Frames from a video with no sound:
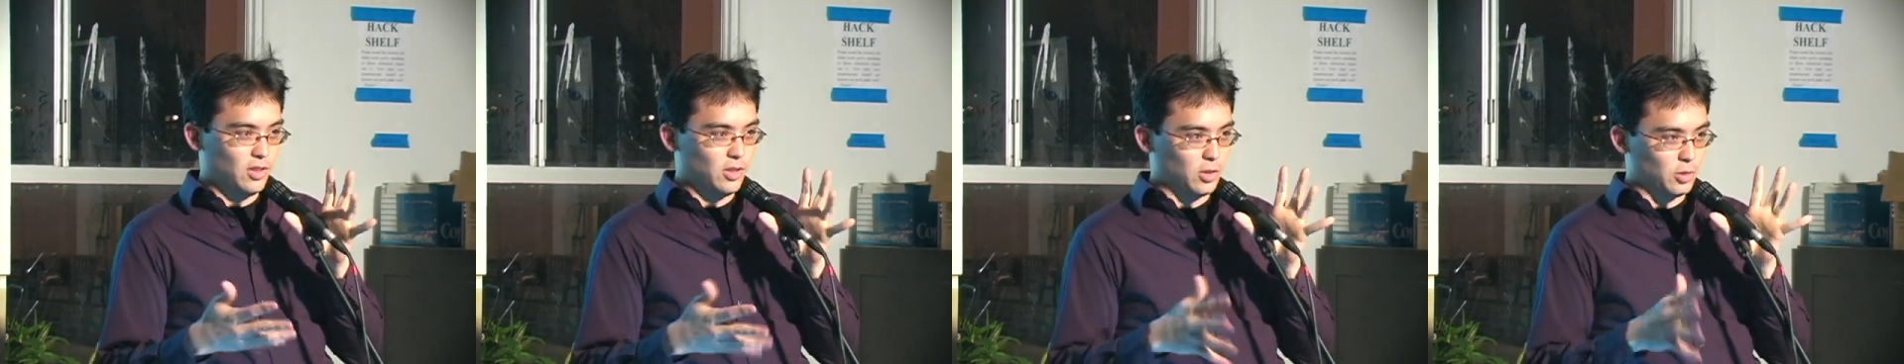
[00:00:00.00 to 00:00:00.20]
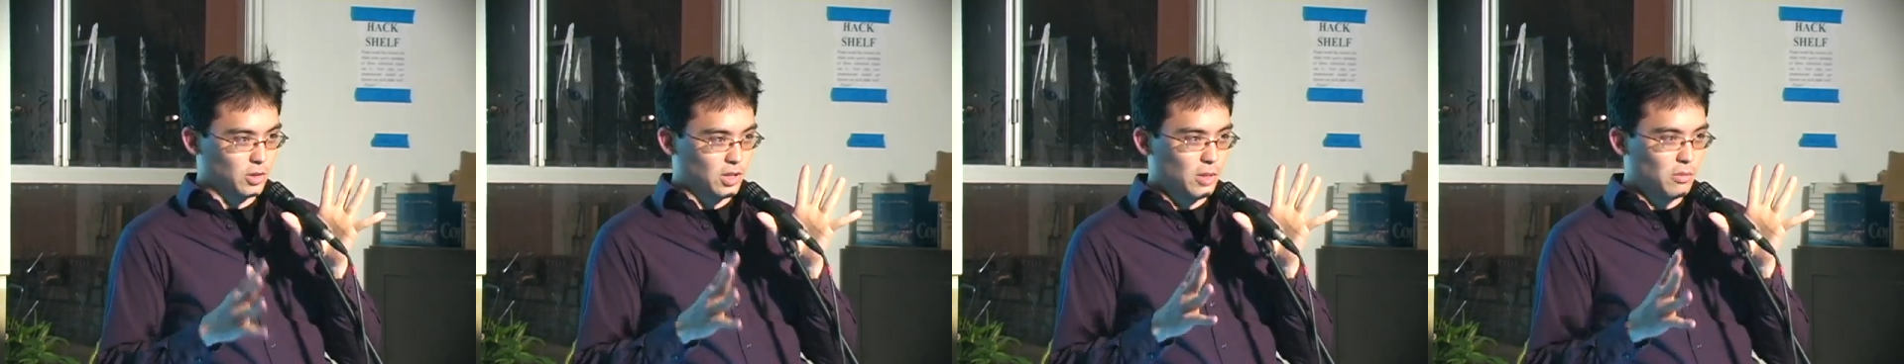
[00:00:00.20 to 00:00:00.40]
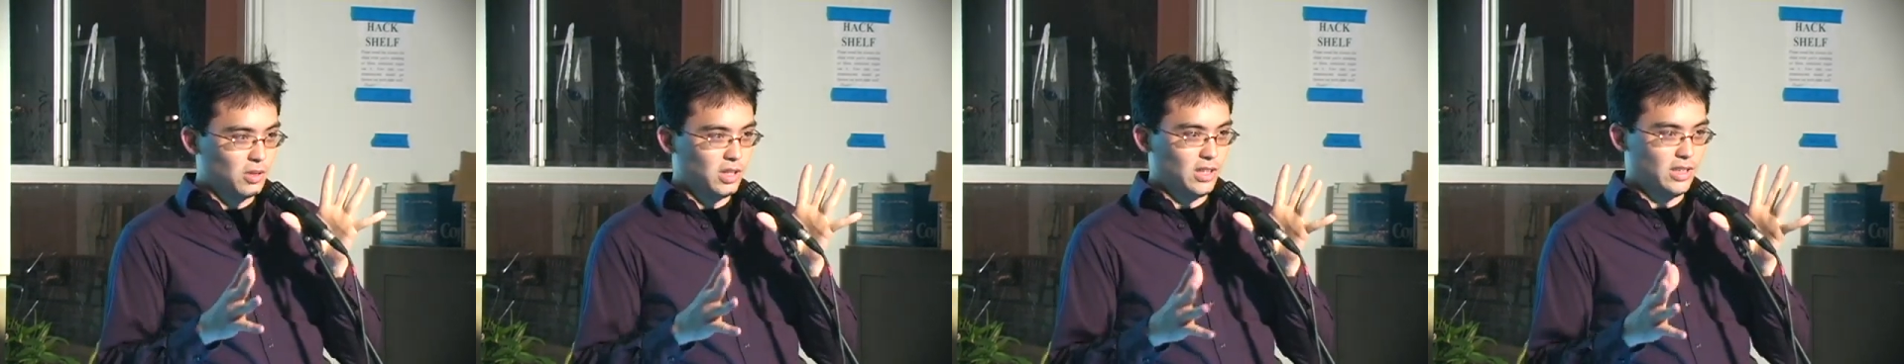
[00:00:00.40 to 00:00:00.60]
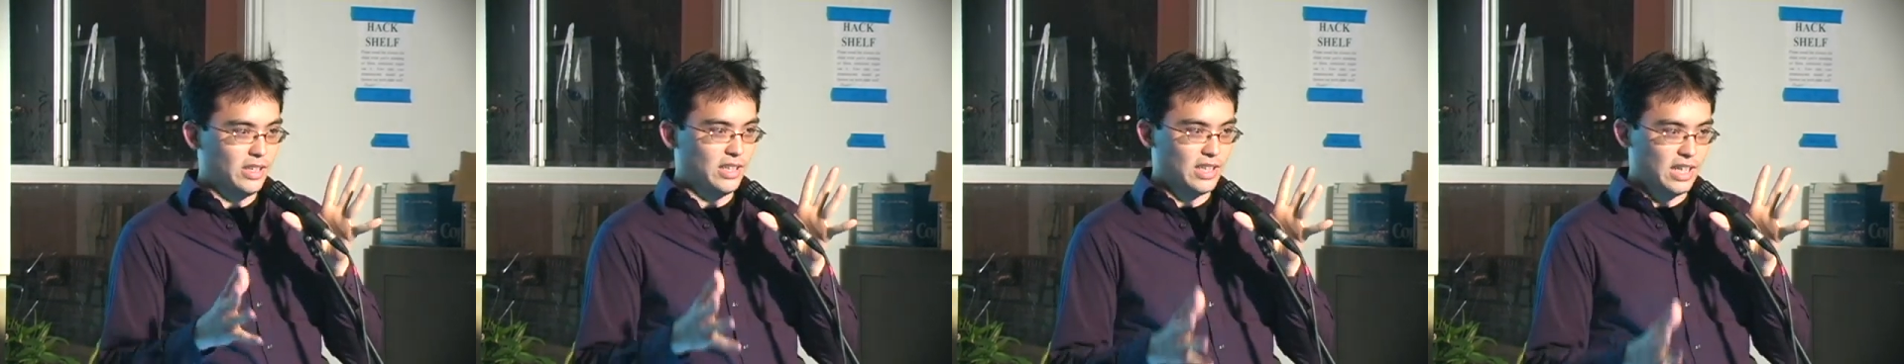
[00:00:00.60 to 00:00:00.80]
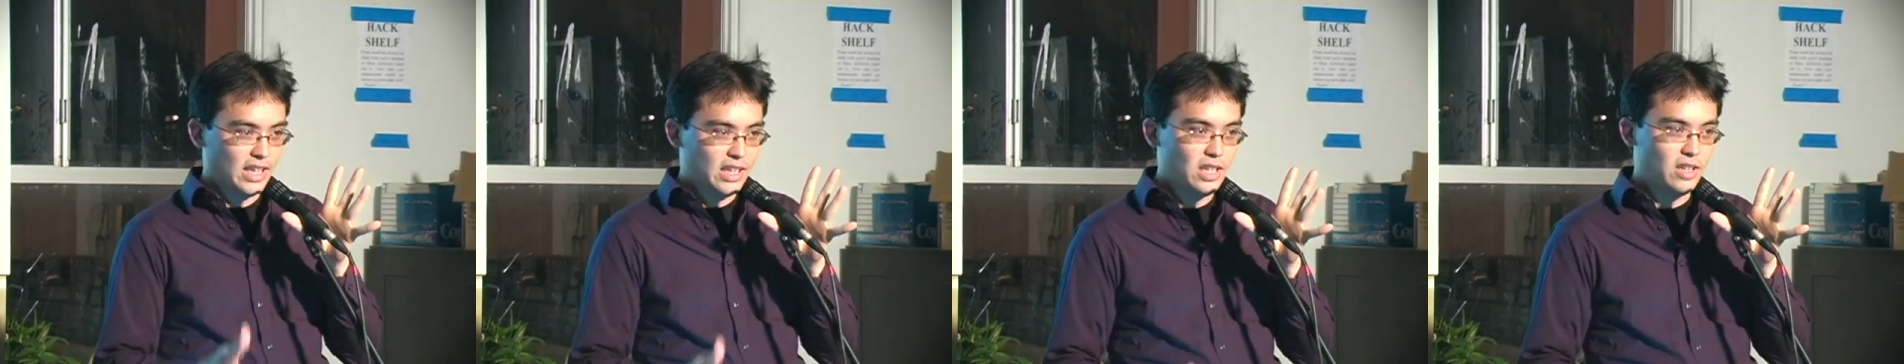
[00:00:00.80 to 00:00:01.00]
you're completely
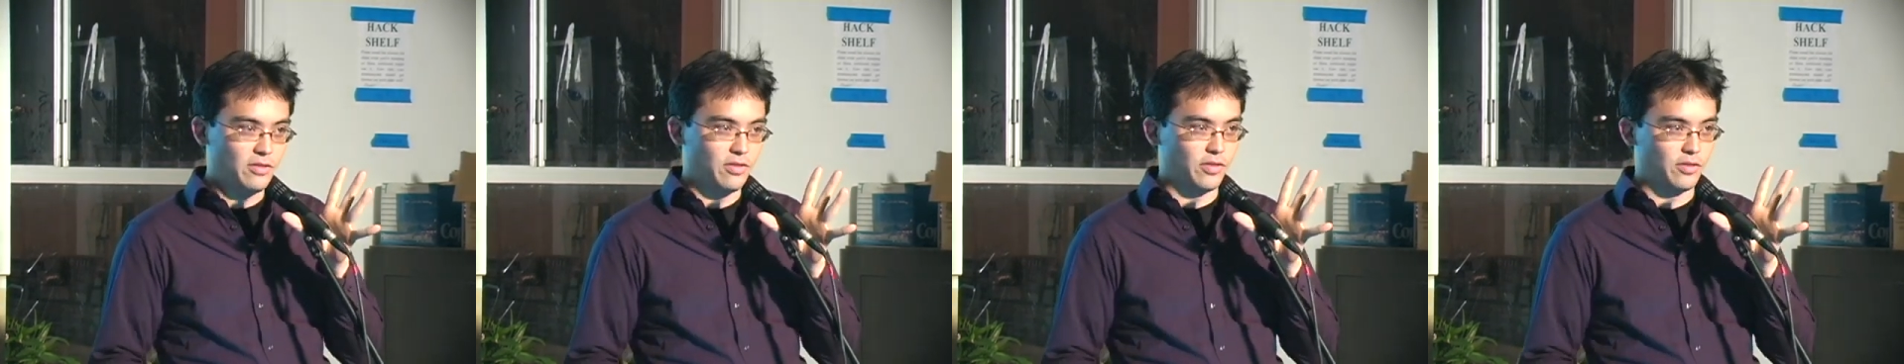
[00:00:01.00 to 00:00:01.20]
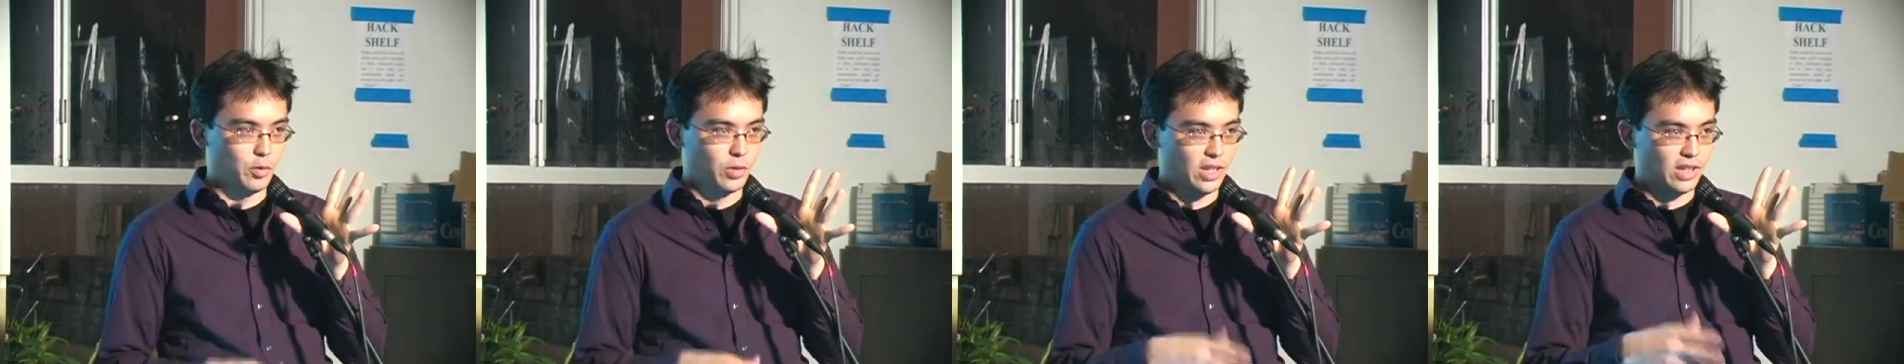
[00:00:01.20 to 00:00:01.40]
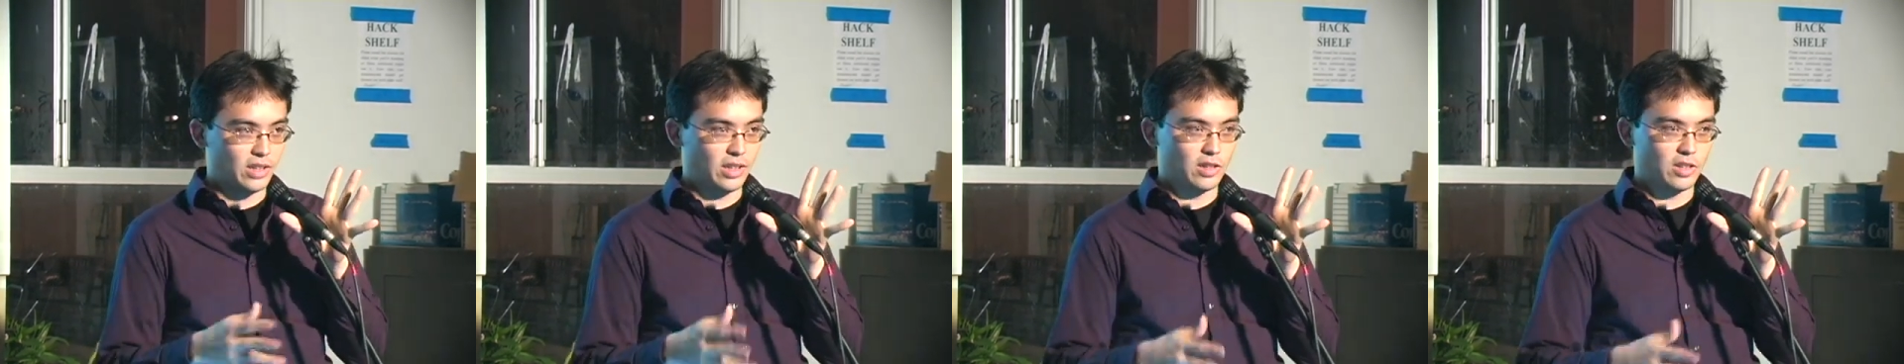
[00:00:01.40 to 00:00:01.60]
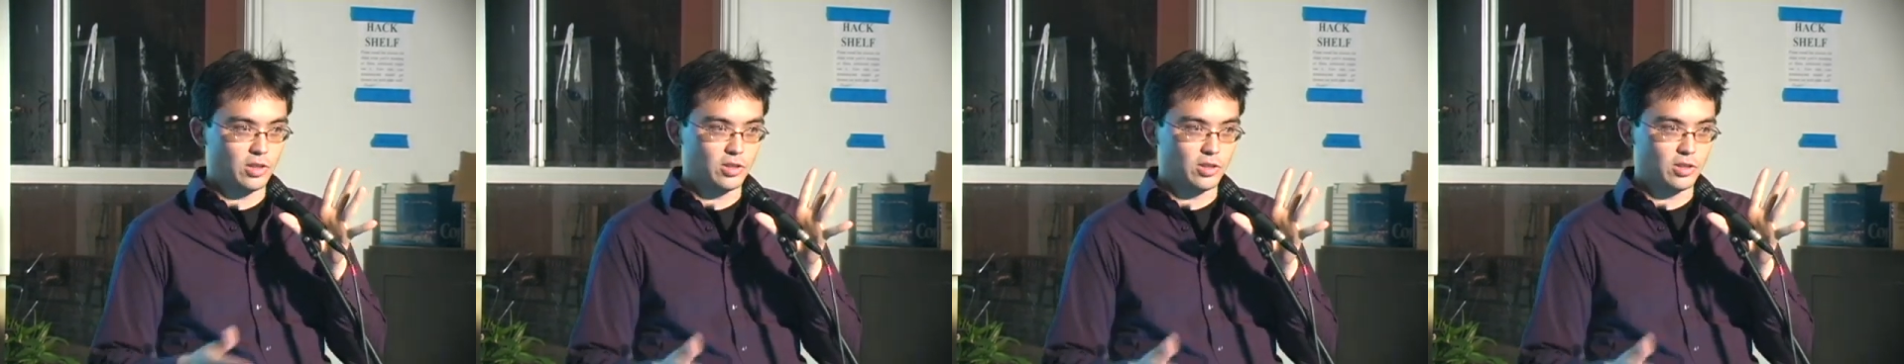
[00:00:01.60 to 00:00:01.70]
naive if you think that